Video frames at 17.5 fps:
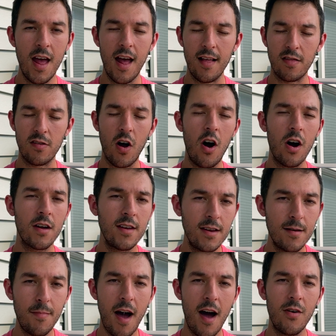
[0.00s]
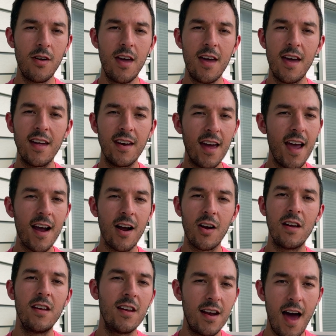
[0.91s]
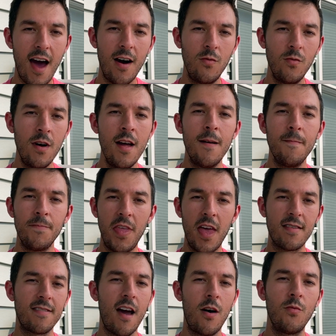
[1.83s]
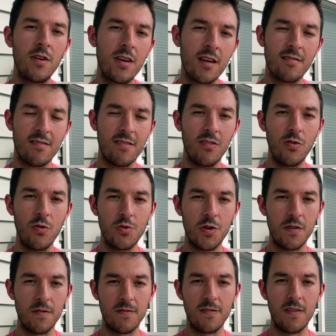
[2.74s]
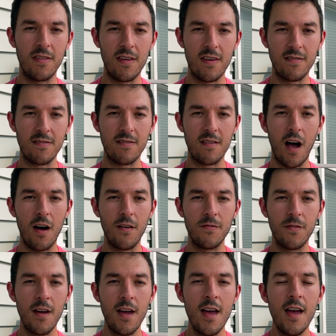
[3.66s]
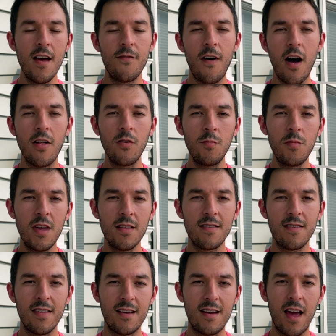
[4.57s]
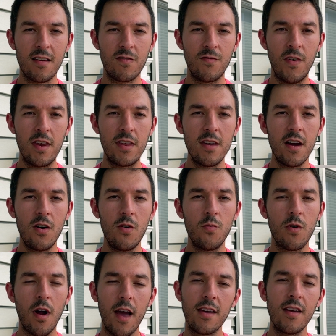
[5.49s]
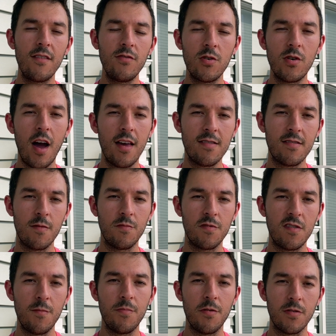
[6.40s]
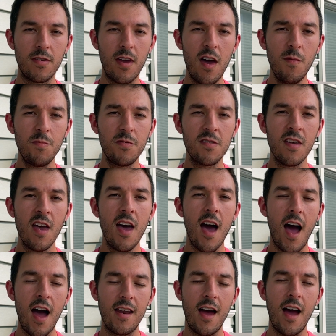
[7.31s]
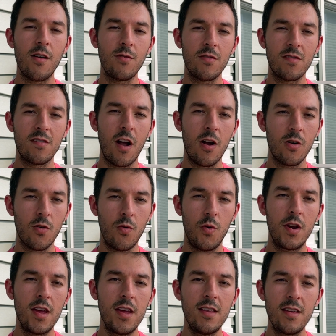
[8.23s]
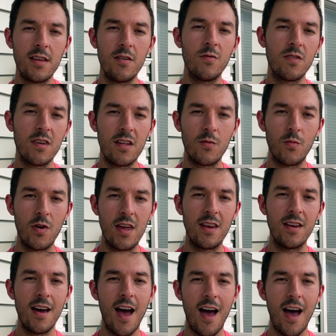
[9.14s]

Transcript: And talking about it and airing it out, that's how we get solutions to this stuff. Follow me into the next video where I give you guys some simple tips on how to start quitting using weed.